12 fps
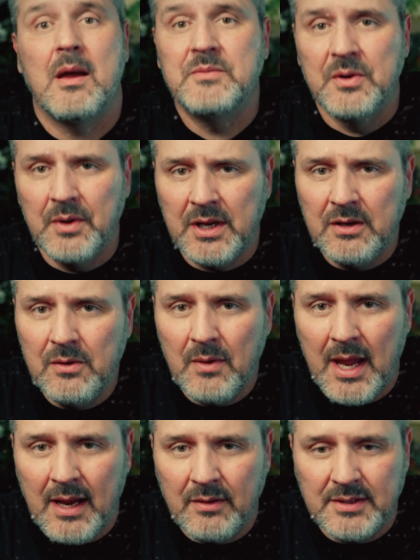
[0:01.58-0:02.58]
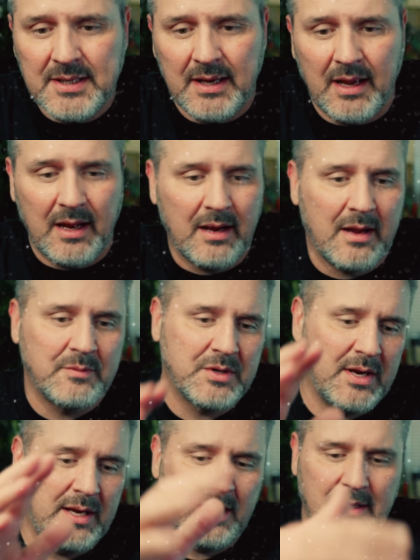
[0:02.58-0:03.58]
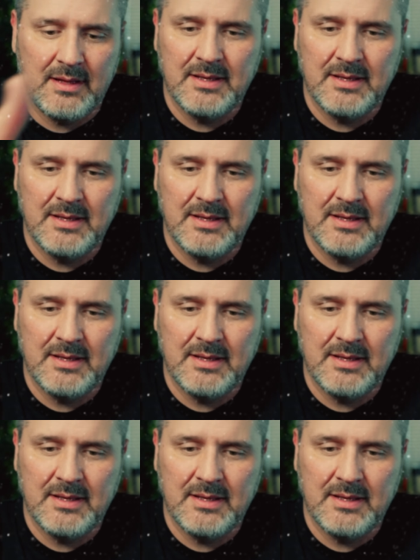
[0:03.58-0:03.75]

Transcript: I'm doing a new angle today. I'm trying to get